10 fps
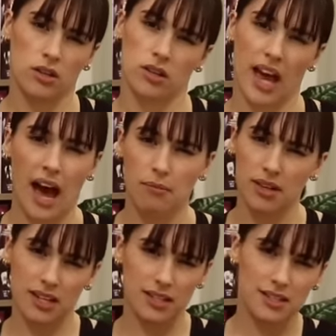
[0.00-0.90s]

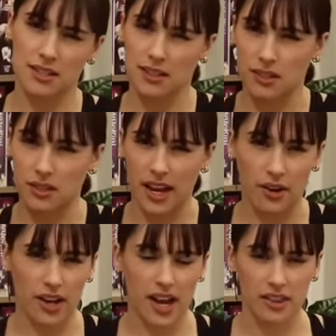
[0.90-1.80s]
cabinet little
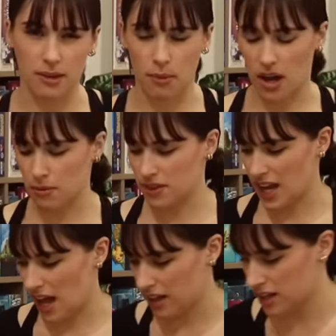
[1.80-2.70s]
area at the bottom of the
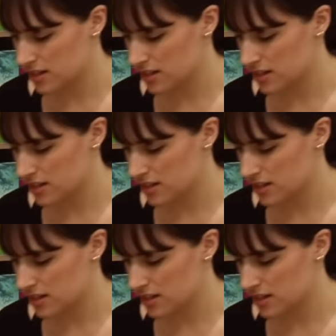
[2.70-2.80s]
Kallax.